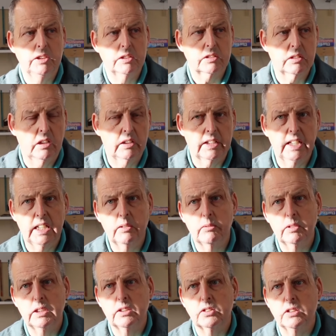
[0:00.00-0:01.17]
just can't get in
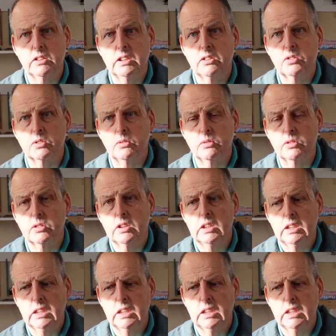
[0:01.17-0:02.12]
with your turning tools.